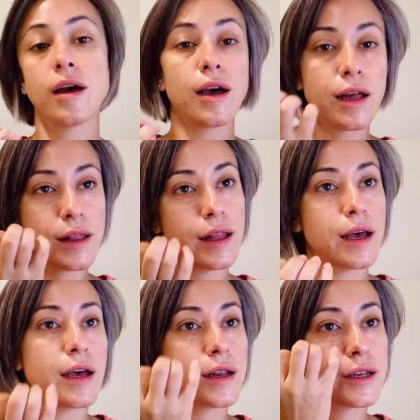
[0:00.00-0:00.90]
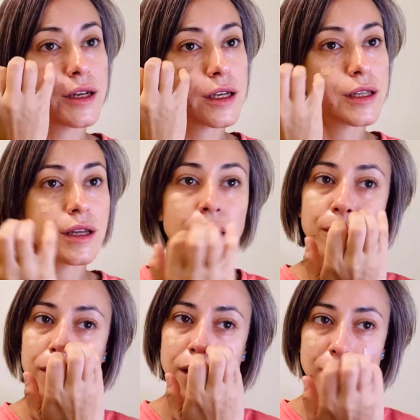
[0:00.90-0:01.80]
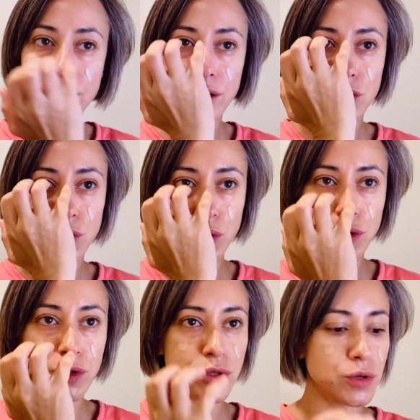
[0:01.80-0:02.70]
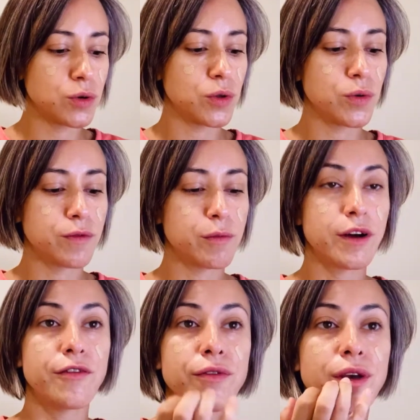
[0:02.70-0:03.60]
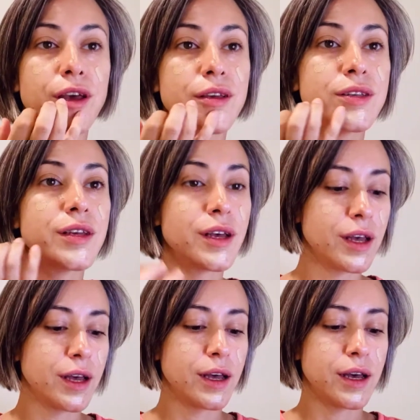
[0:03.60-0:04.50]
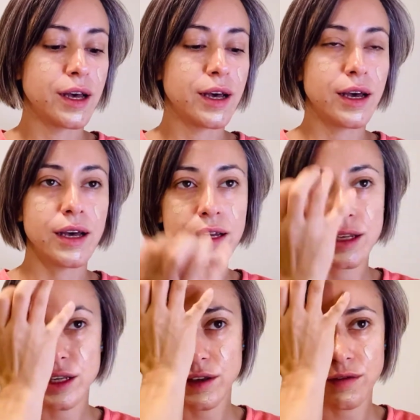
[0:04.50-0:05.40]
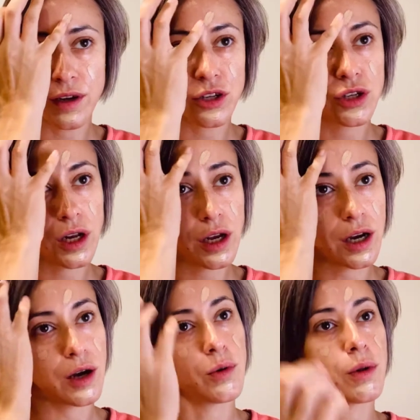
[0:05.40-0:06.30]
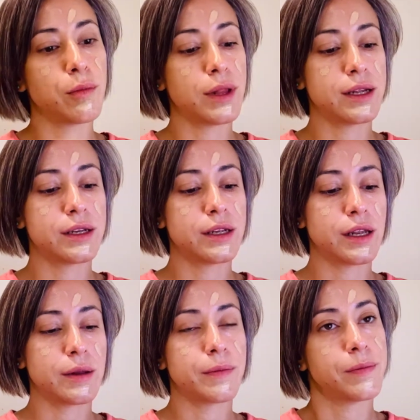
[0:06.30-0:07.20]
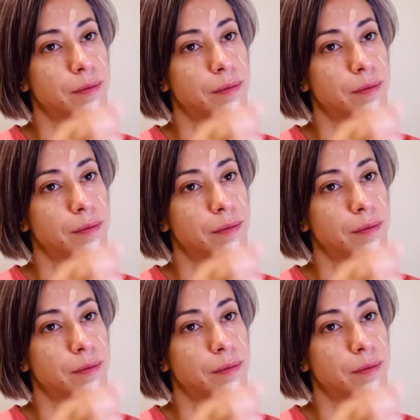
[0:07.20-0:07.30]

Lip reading: and then just apply the dots all over my face, and eventually I will blend it in.